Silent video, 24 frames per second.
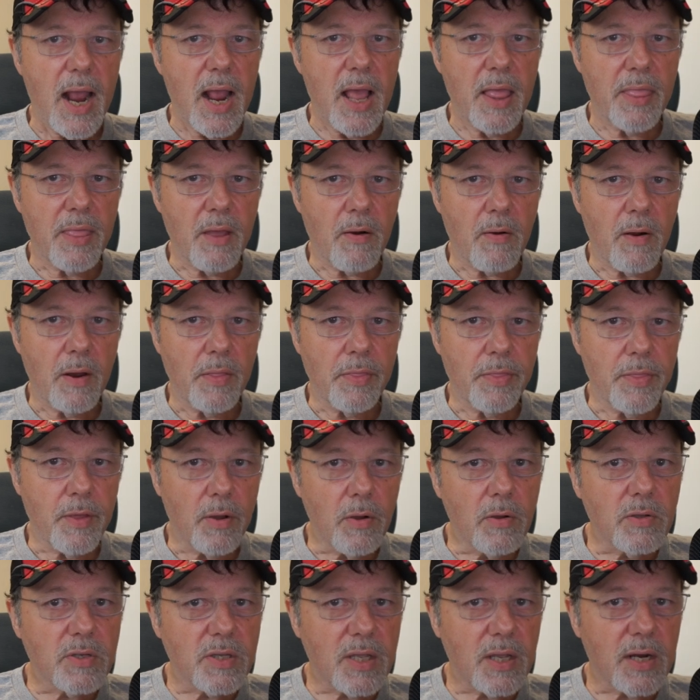And there are
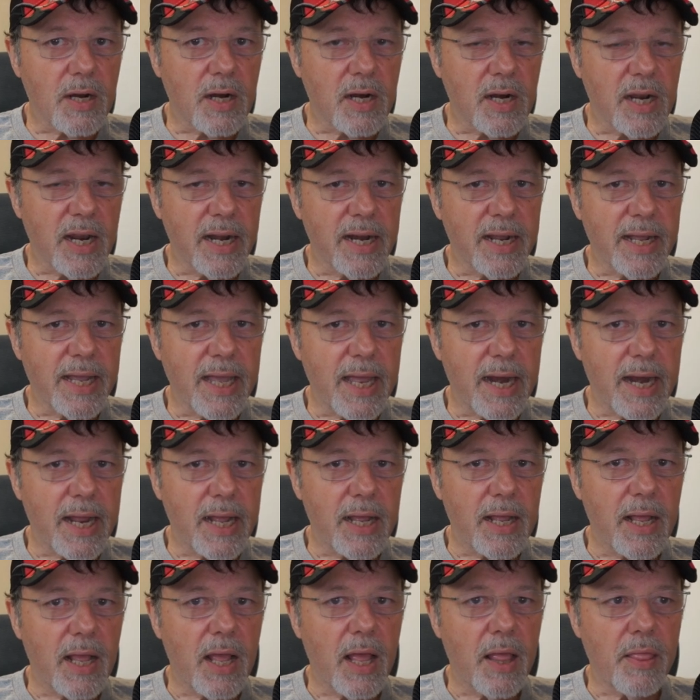those that are going to get
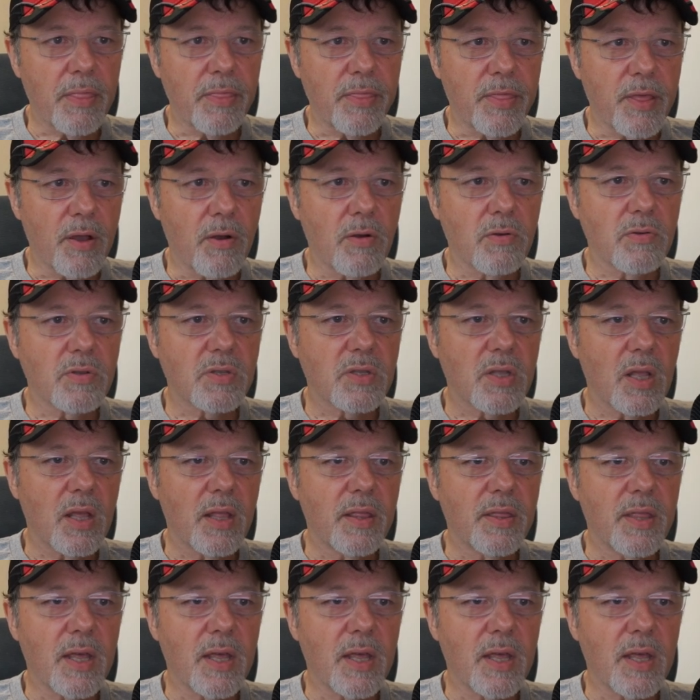it and those